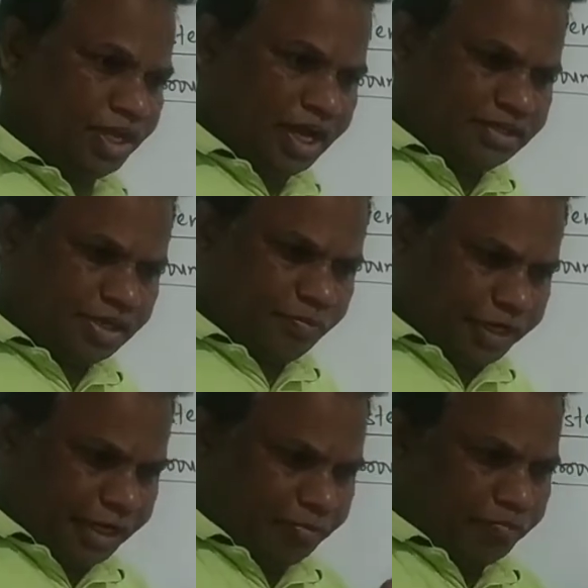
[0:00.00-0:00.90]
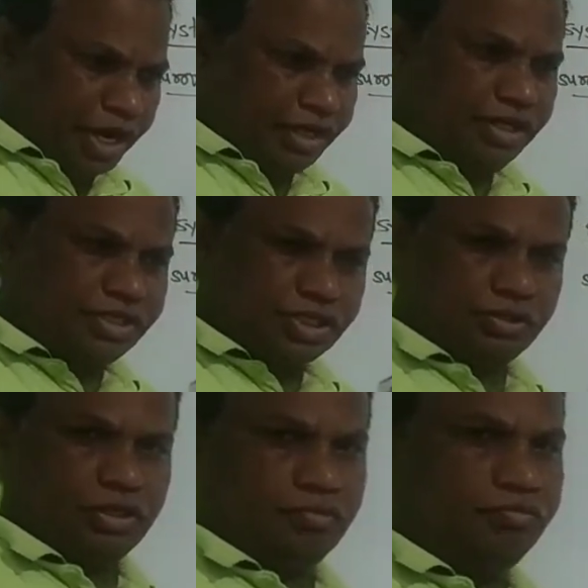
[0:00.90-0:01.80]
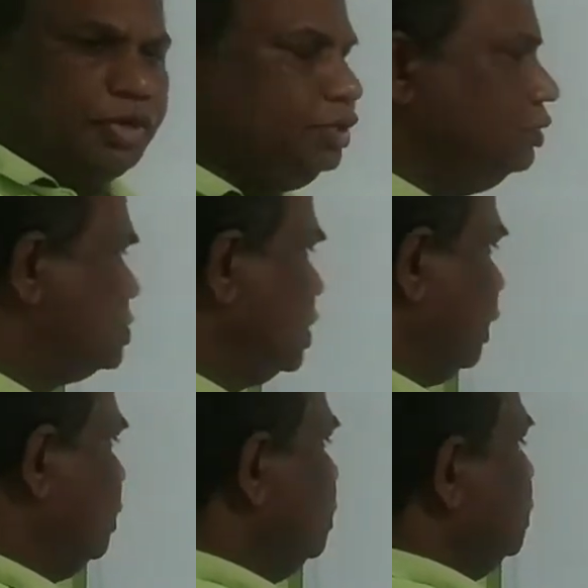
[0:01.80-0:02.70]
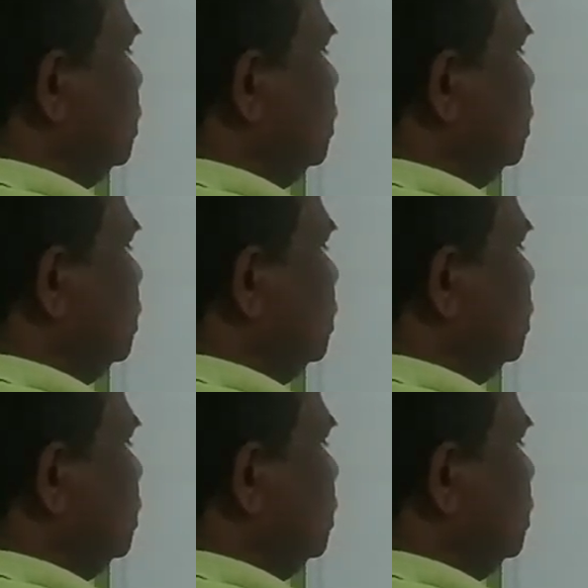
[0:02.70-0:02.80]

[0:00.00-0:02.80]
are separated by each other by using,